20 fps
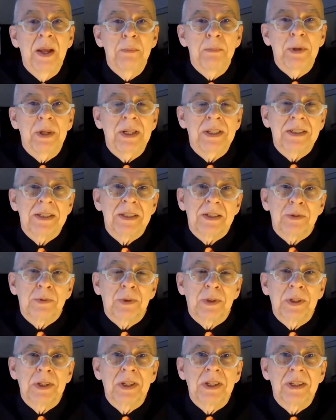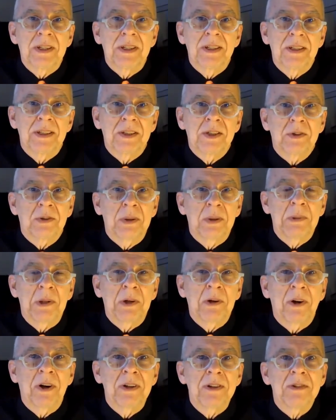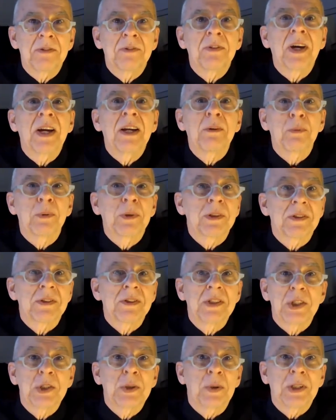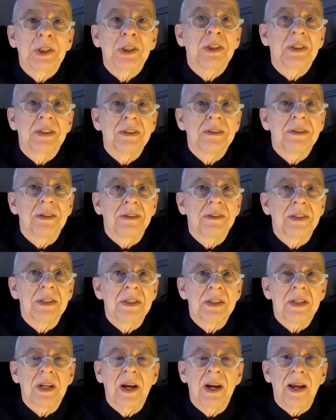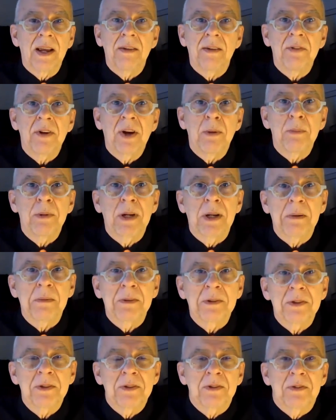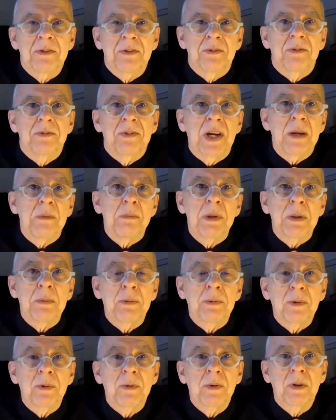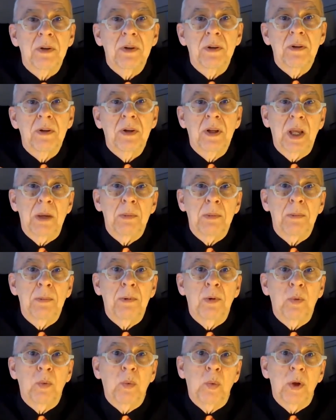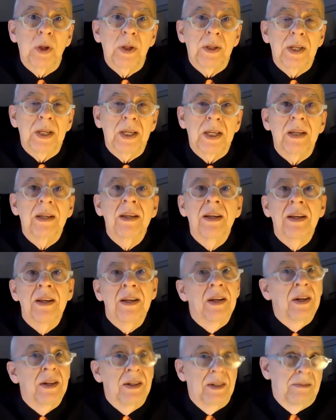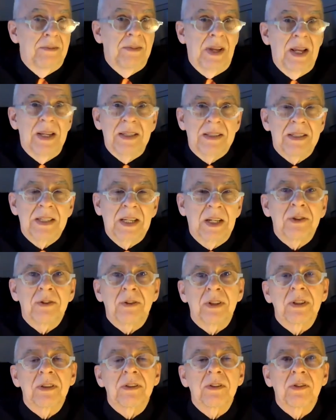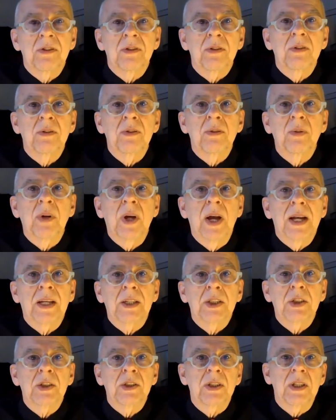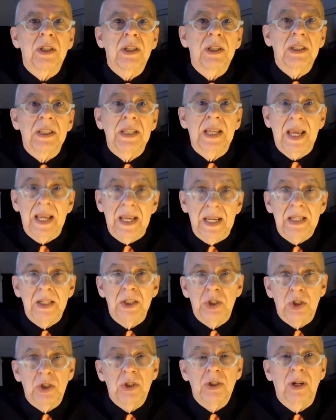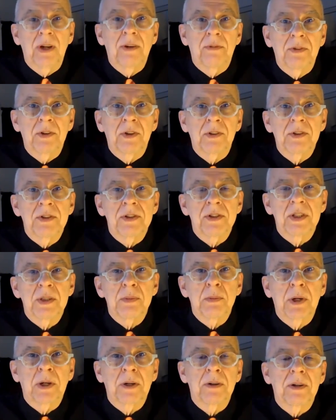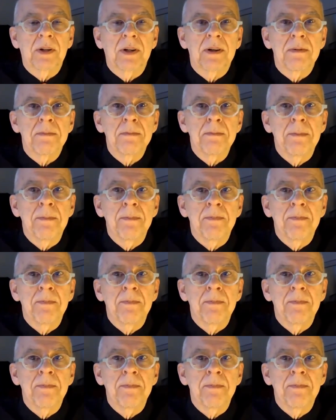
because it's really extremely hard to find real situations. At least I have not been able to find people capable, willing, etc., to actually engage a fearlessness paradigm.